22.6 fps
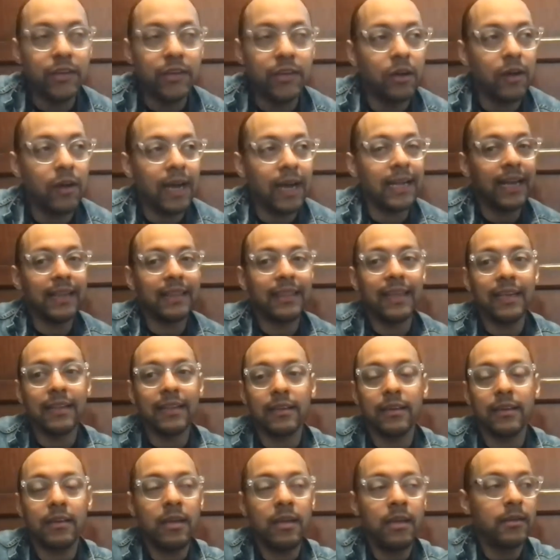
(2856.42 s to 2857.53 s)
I think
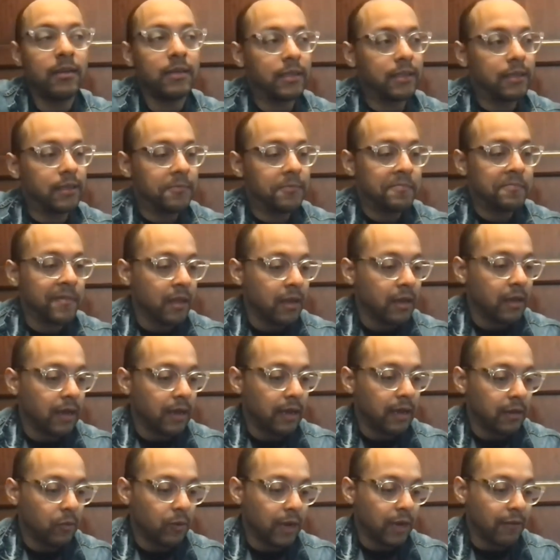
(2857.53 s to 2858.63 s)

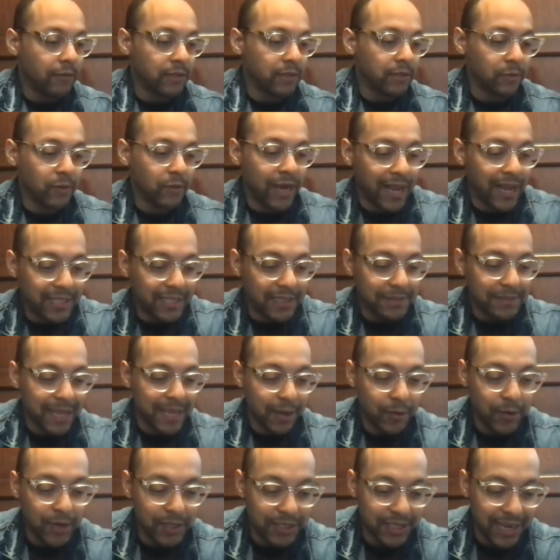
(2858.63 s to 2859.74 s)
whenever someone asks me
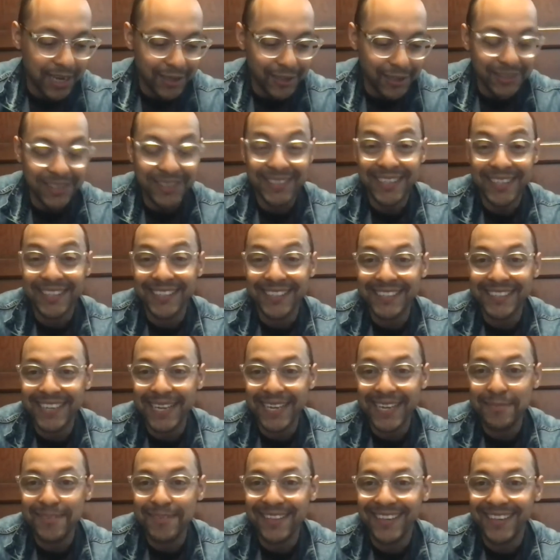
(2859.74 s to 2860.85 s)
that question, I usually say the
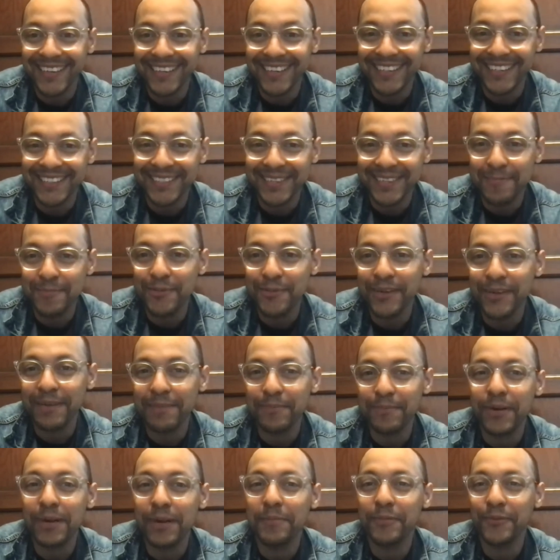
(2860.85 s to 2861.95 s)
same thing. And so I'm pretty
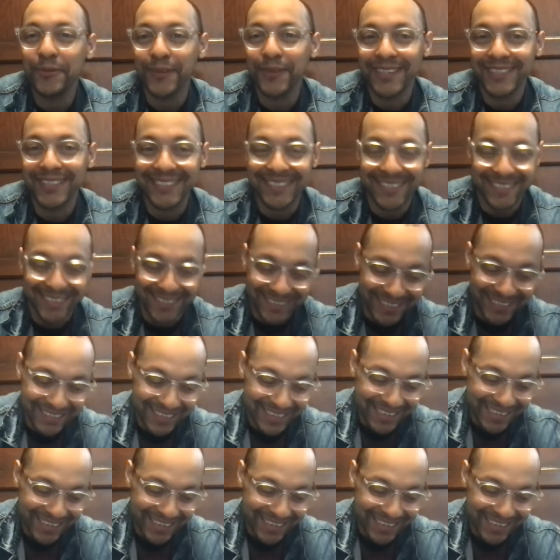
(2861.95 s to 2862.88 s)
prepped for this here.